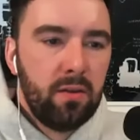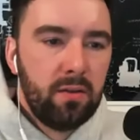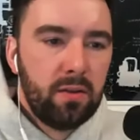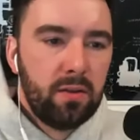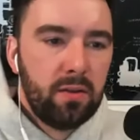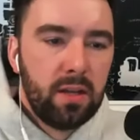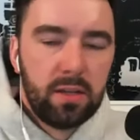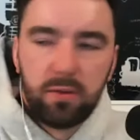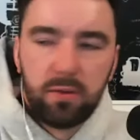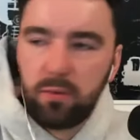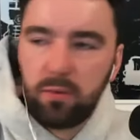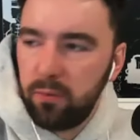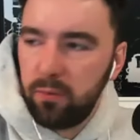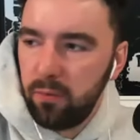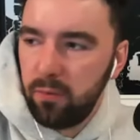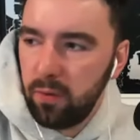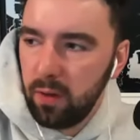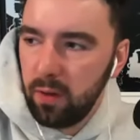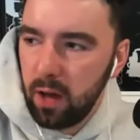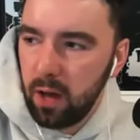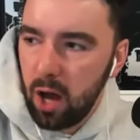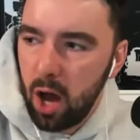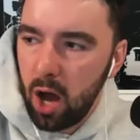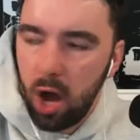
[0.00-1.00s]
there's
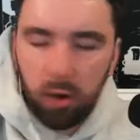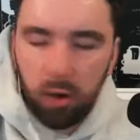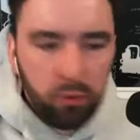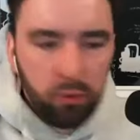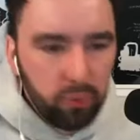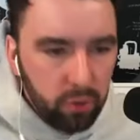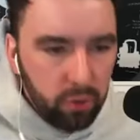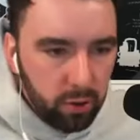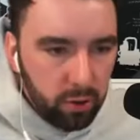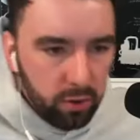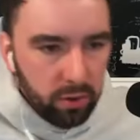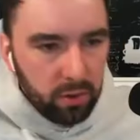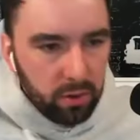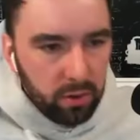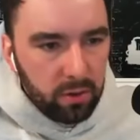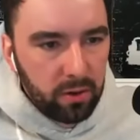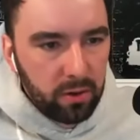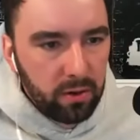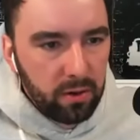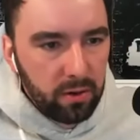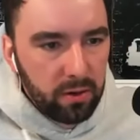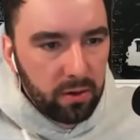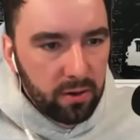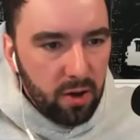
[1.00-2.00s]
a hundred
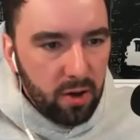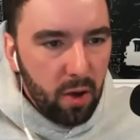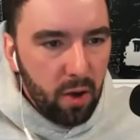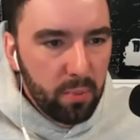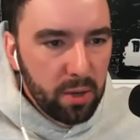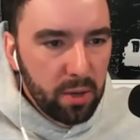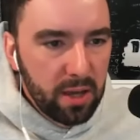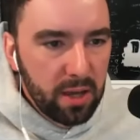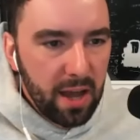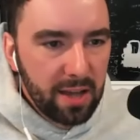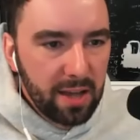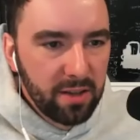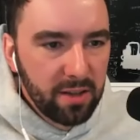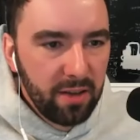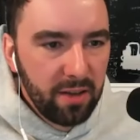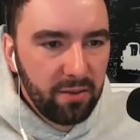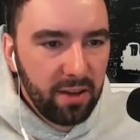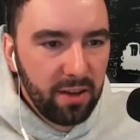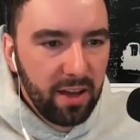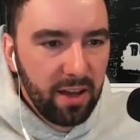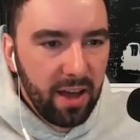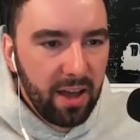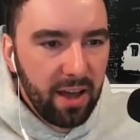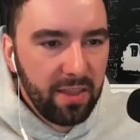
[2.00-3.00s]
copycats of
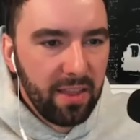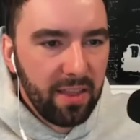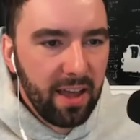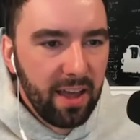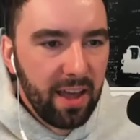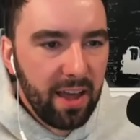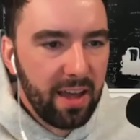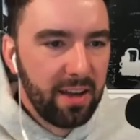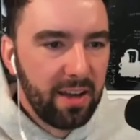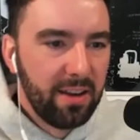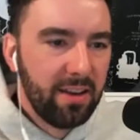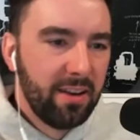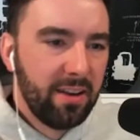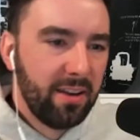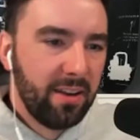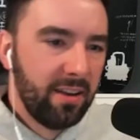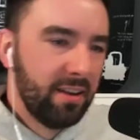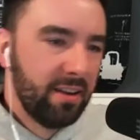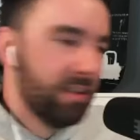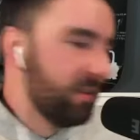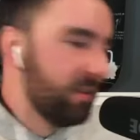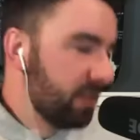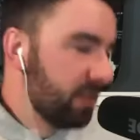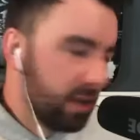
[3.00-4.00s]
it and then
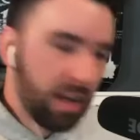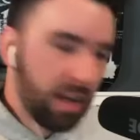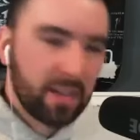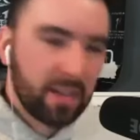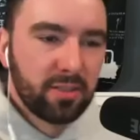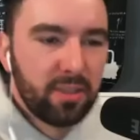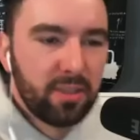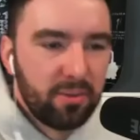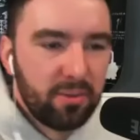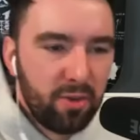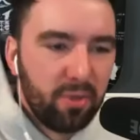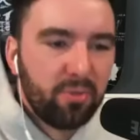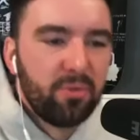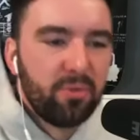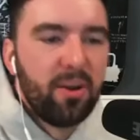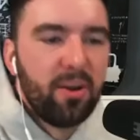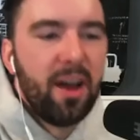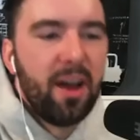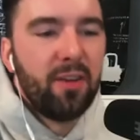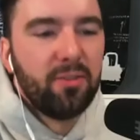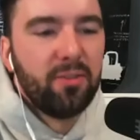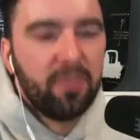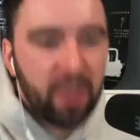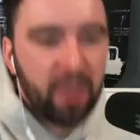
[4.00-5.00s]
the next thing rolls
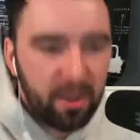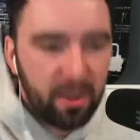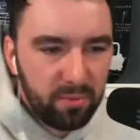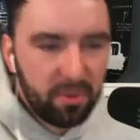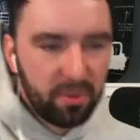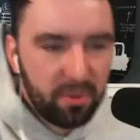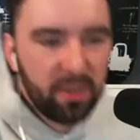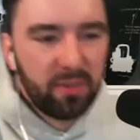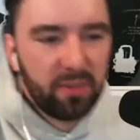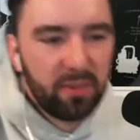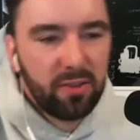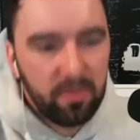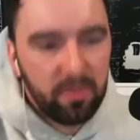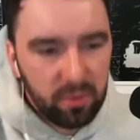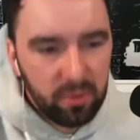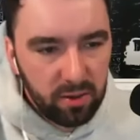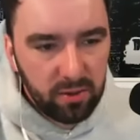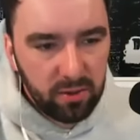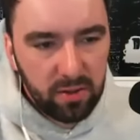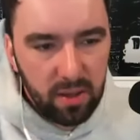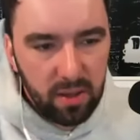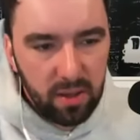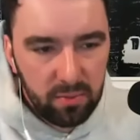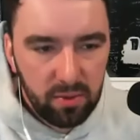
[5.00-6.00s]
around same thing same thing
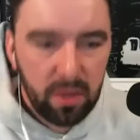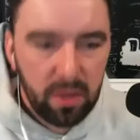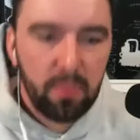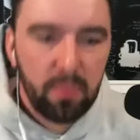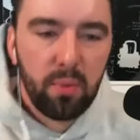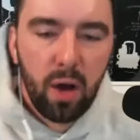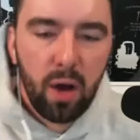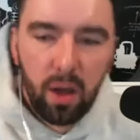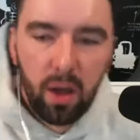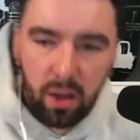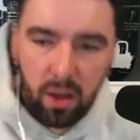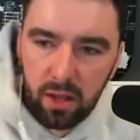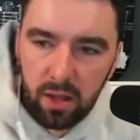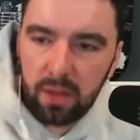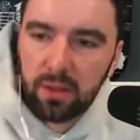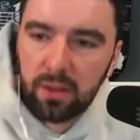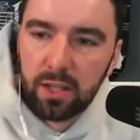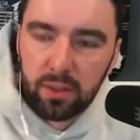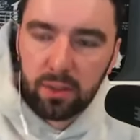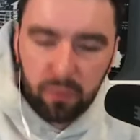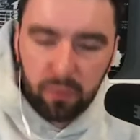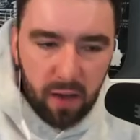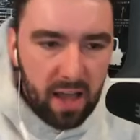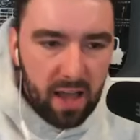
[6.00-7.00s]
same thing but
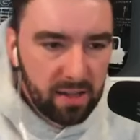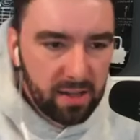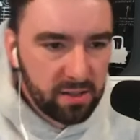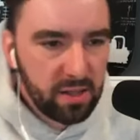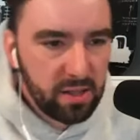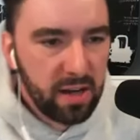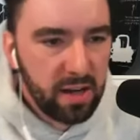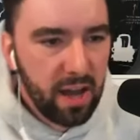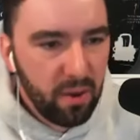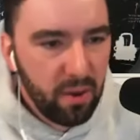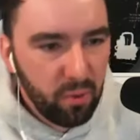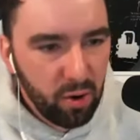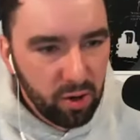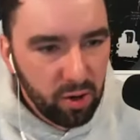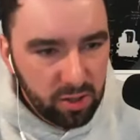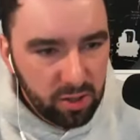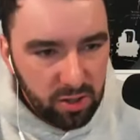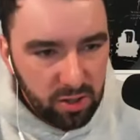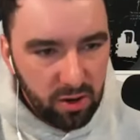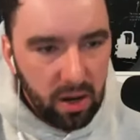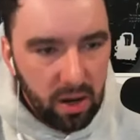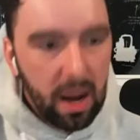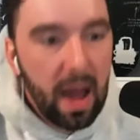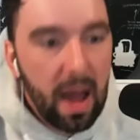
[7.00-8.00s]
these faster networks
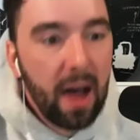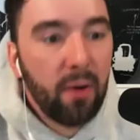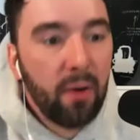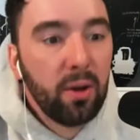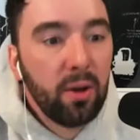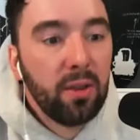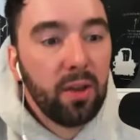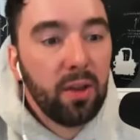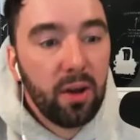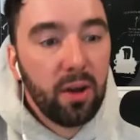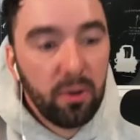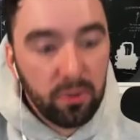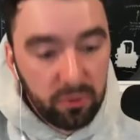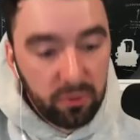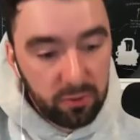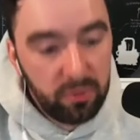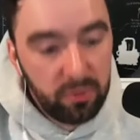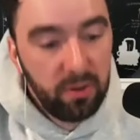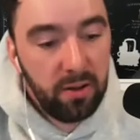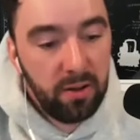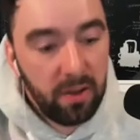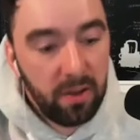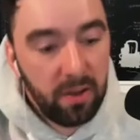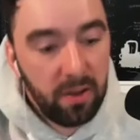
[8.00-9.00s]
are allowing
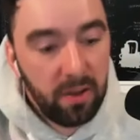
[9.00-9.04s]
those